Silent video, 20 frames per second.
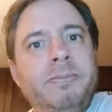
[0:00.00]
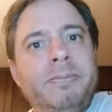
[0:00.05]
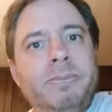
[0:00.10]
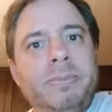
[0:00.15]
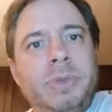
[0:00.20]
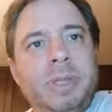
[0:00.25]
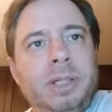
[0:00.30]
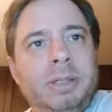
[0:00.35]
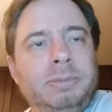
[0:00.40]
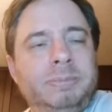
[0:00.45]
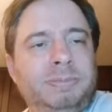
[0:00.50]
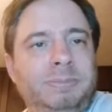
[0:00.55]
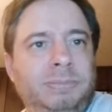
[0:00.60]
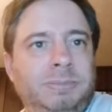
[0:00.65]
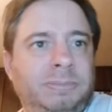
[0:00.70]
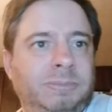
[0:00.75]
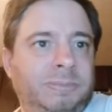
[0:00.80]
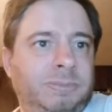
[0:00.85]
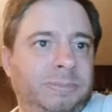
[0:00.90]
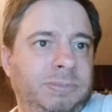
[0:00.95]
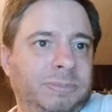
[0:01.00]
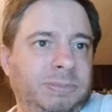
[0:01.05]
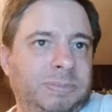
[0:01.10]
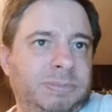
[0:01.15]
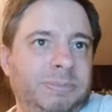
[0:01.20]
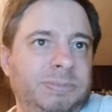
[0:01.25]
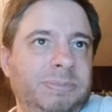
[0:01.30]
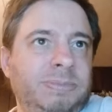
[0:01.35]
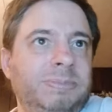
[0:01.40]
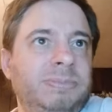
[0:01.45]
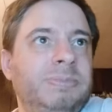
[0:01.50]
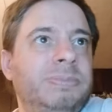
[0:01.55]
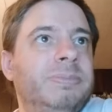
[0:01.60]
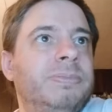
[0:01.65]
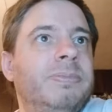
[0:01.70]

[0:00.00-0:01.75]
(no one is talking)